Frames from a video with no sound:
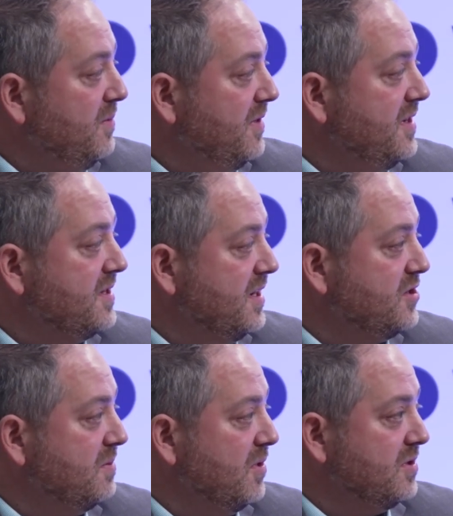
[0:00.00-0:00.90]
with these
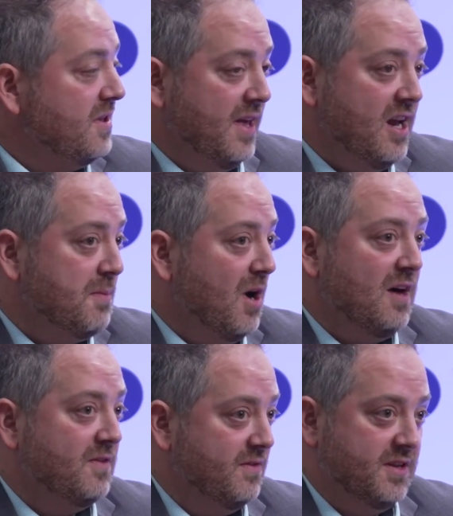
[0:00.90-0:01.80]
customers, they come
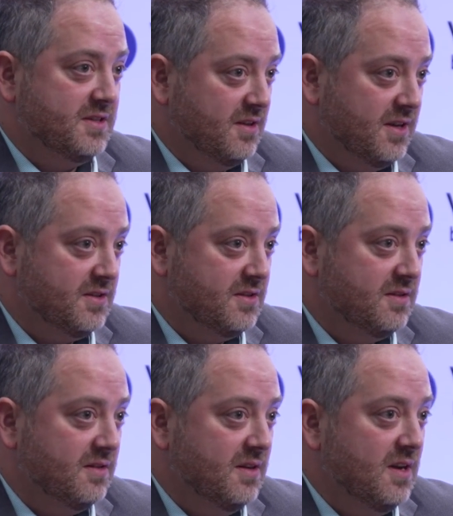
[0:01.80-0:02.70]
off of this list,
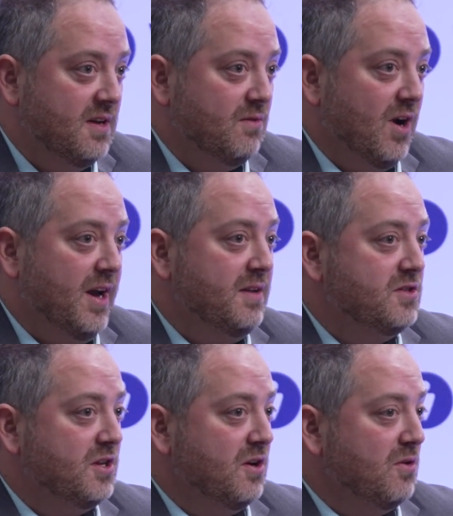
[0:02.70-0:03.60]
right?
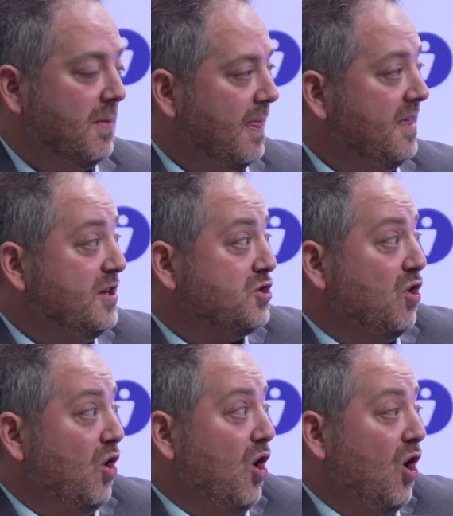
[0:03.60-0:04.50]
So these
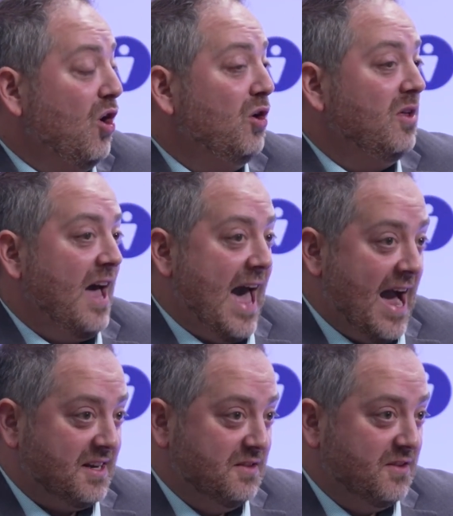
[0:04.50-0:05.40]
are all
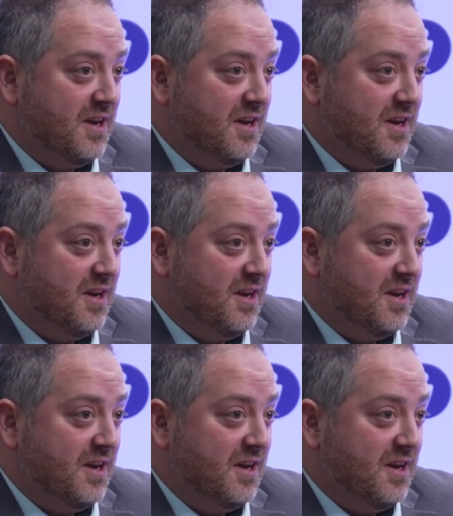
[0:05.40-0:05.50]
active